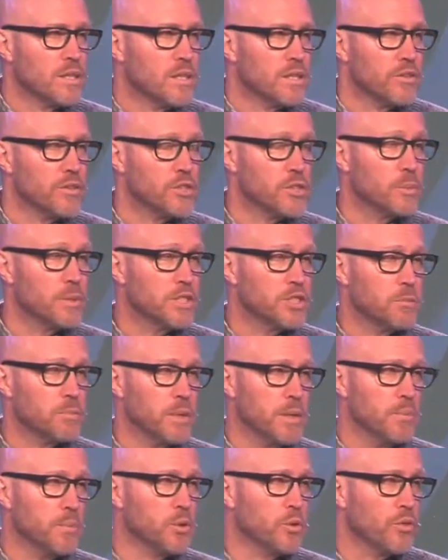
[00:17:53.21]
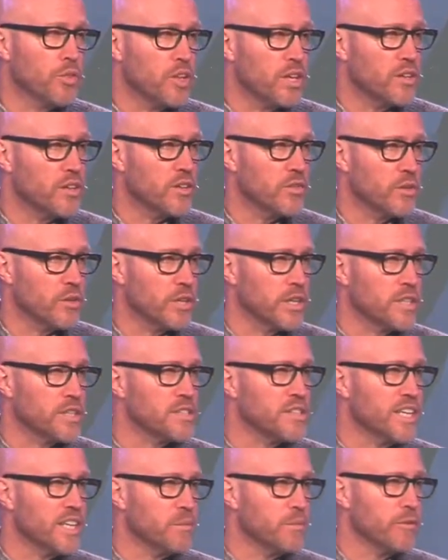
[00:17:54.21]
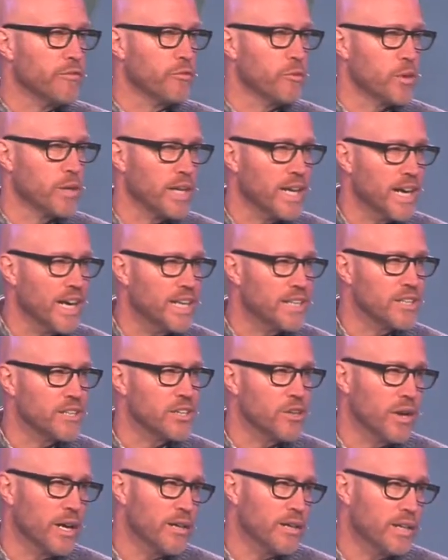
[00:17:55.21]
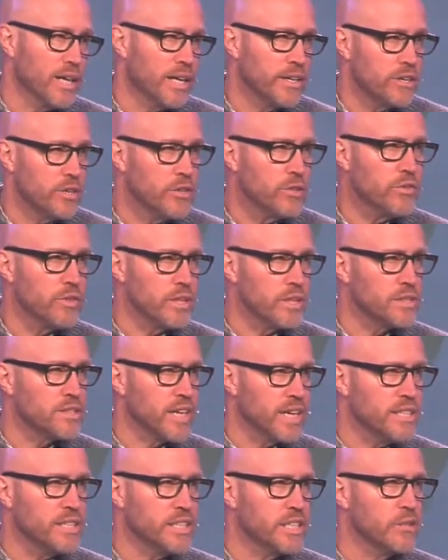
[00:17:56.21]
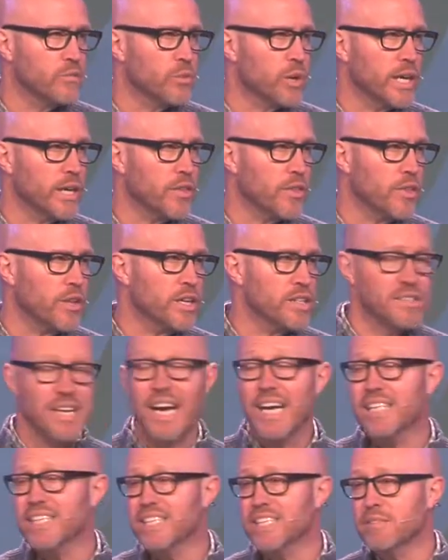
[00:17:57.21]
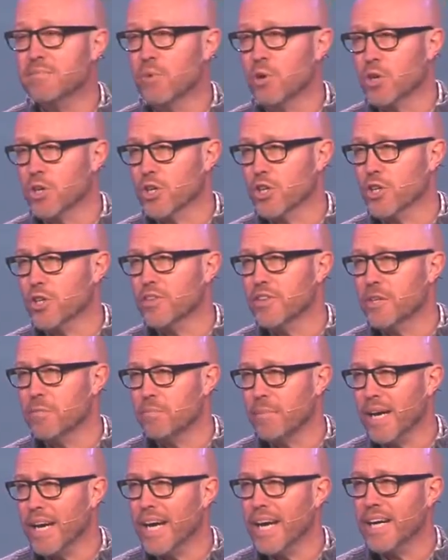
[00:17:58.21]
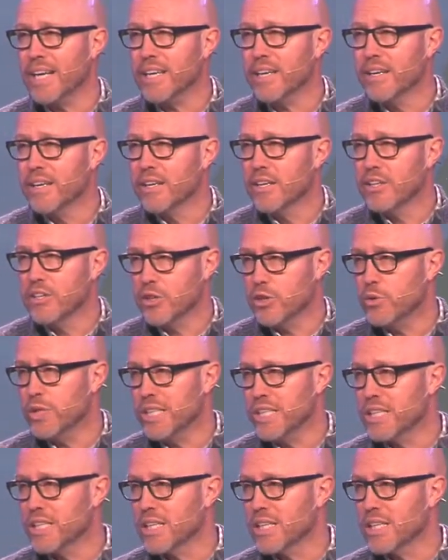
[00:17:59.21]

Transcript: There's a bunch of people who think that they're going to stand before God and go, I, I earned this. I did right things. I did more good than bad. You need to